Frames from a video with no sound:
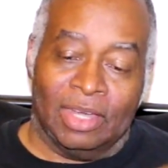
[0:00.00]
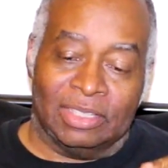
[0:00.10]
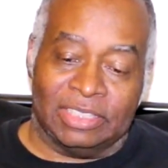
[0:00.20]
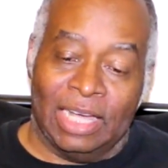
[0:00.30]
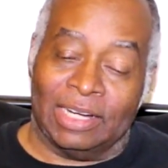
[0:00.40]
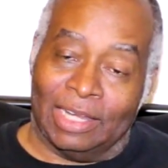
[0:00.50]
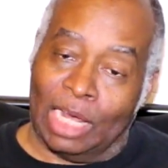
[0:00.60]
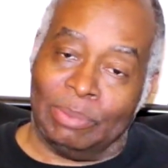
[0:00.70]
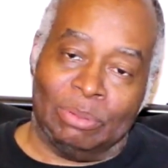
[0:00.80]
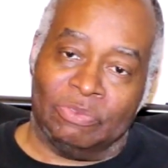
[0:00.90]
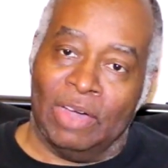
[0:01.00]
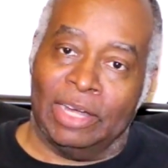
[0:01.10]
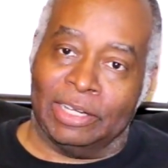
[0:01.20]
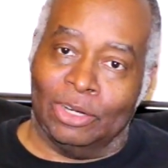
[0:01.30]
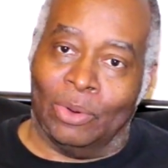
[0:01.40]
a sound a lot of people
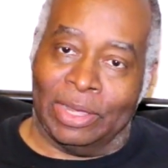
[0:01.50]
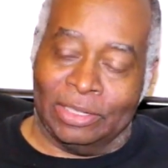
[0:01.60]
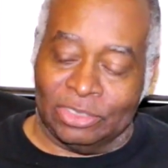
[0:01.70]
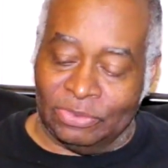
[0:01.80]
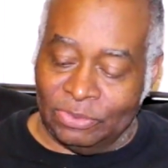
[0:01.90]
found annoying the